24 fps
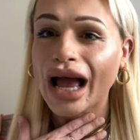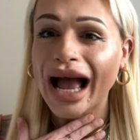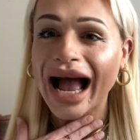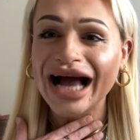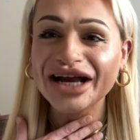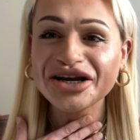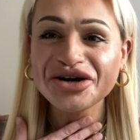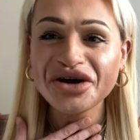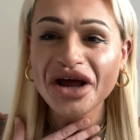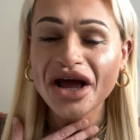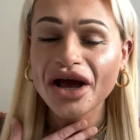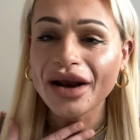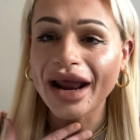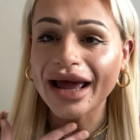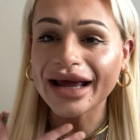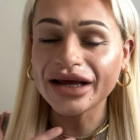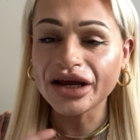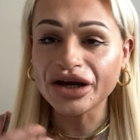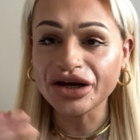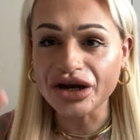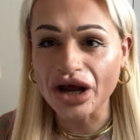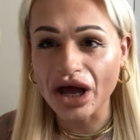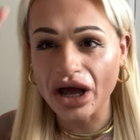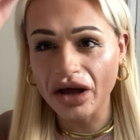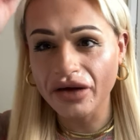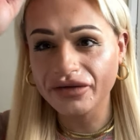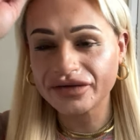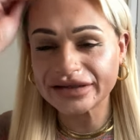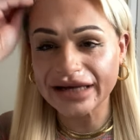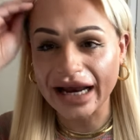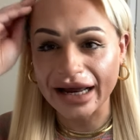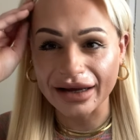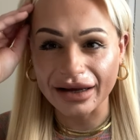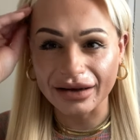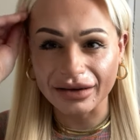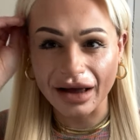I don't know, like your nerves
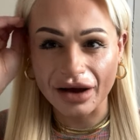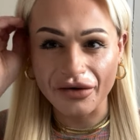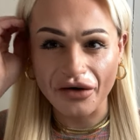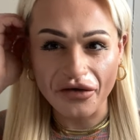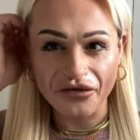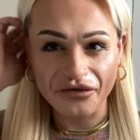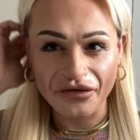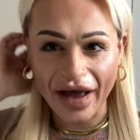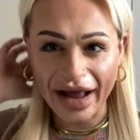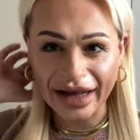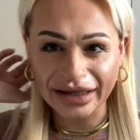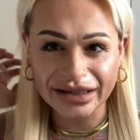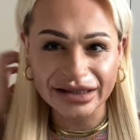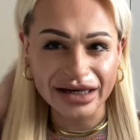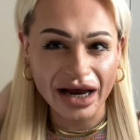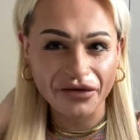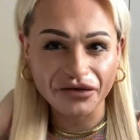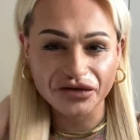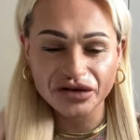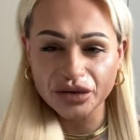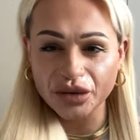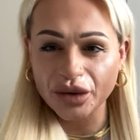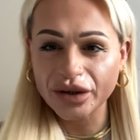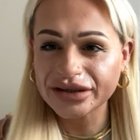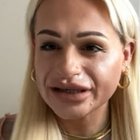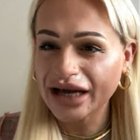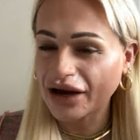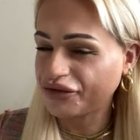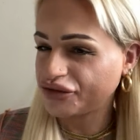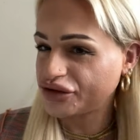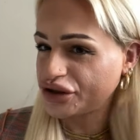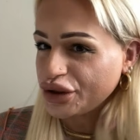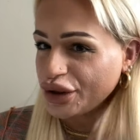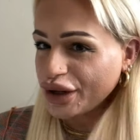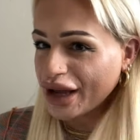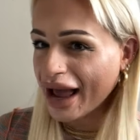like are affected afterwards
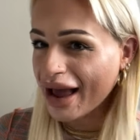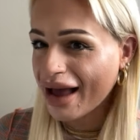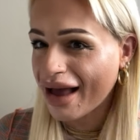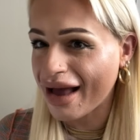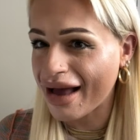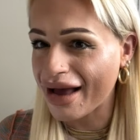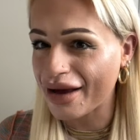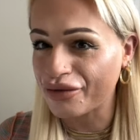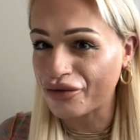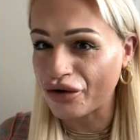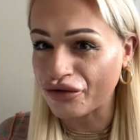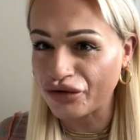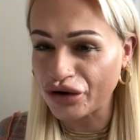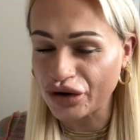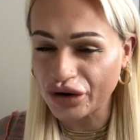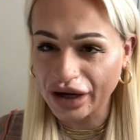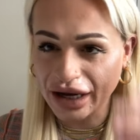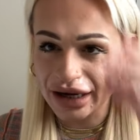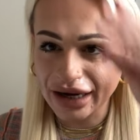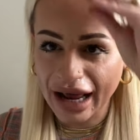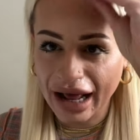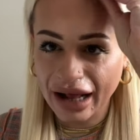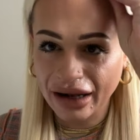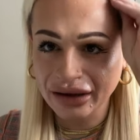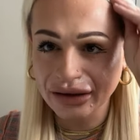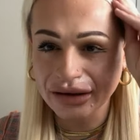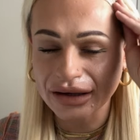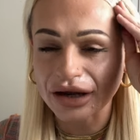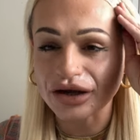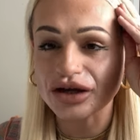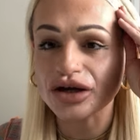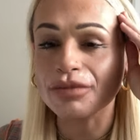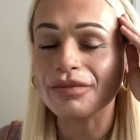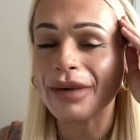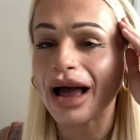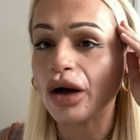after you get um, a root canal,
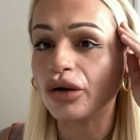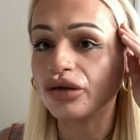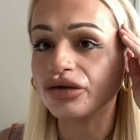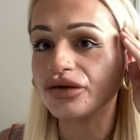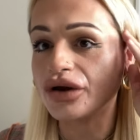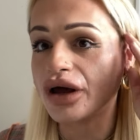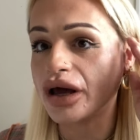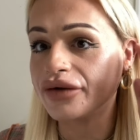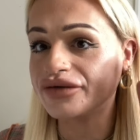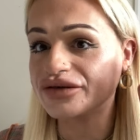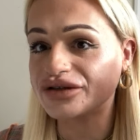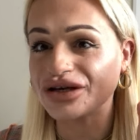like your mouth nerves.